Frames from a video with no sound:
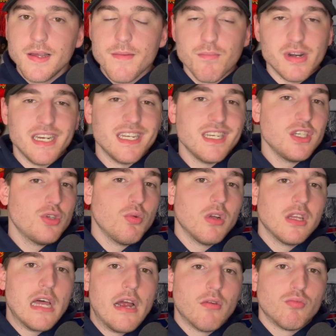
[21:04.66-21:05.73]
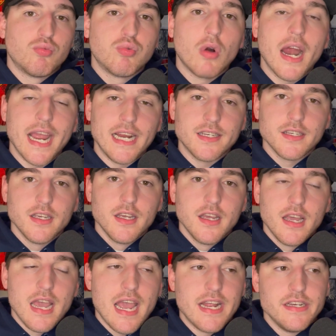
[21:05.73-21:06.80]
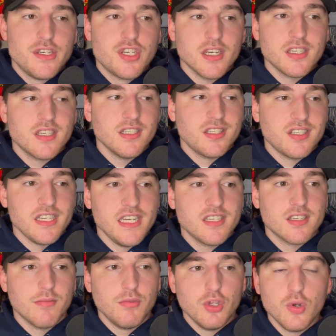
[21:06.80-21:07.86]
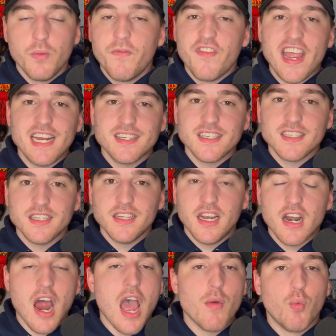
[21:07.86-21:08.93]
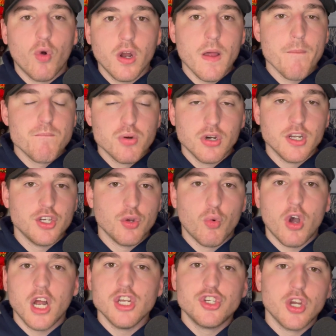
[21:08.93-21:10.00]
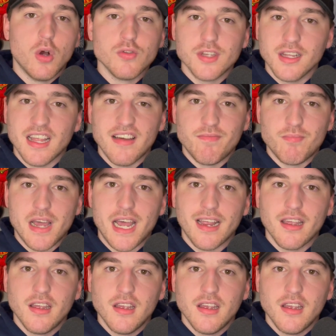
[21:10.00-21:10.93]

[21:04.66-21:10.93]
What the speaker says: but he didn't do a lot right. And just to see some new faces in there, I want to put DeJuan Jones at left back.